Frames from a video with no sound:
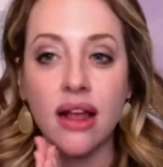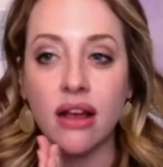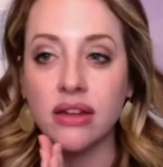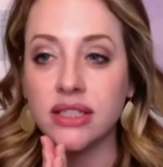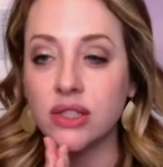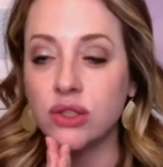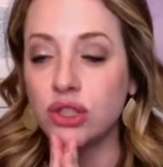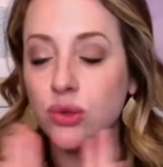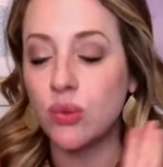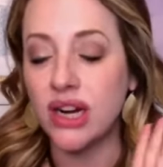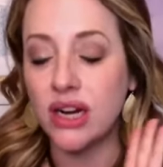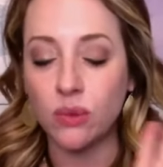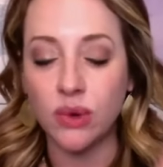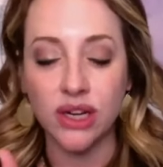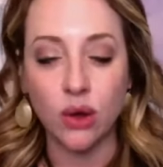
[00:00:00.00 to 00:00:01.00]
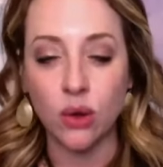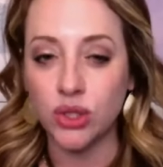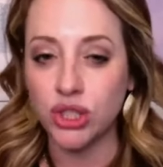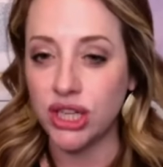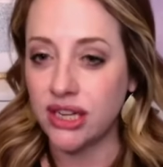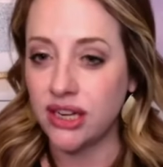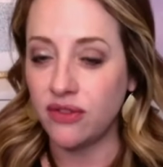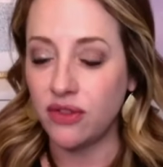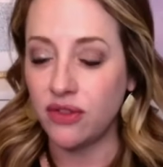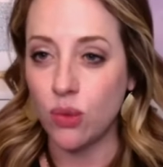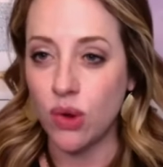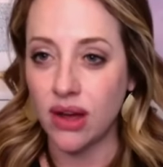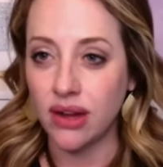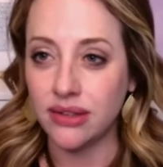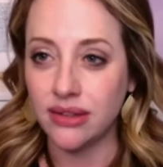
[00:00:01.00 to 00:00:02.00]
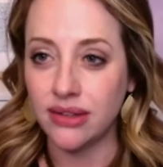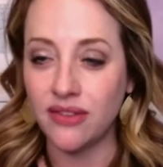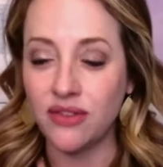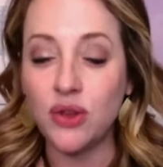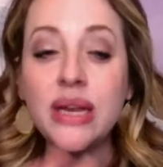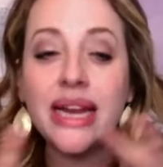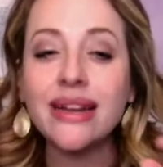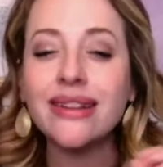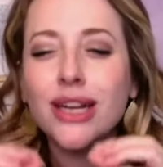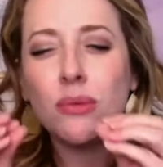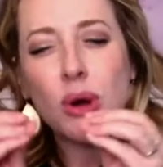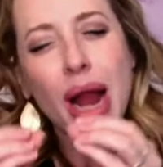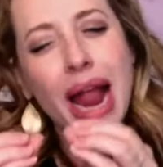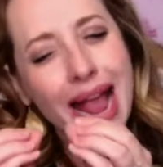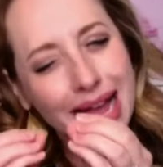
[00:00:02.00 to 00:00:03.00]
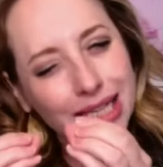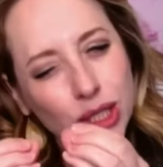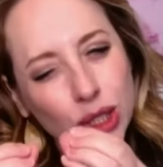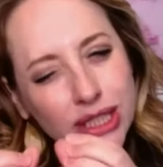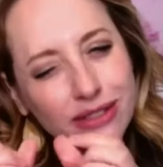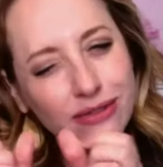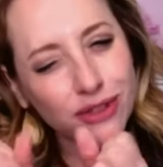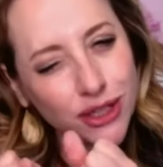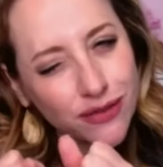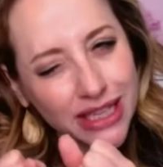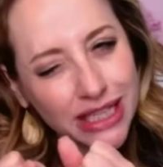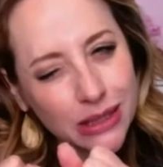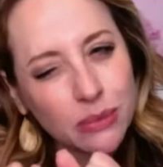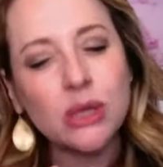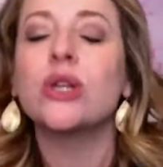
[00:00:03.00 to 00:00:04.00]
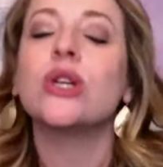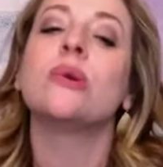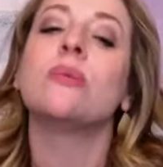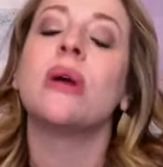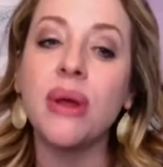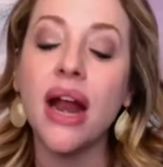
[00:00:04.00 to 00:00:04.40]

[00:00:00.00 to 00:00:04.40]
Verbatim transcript: I also do one on one coaching if you want, if you need a little more hand holding for your Facebook group.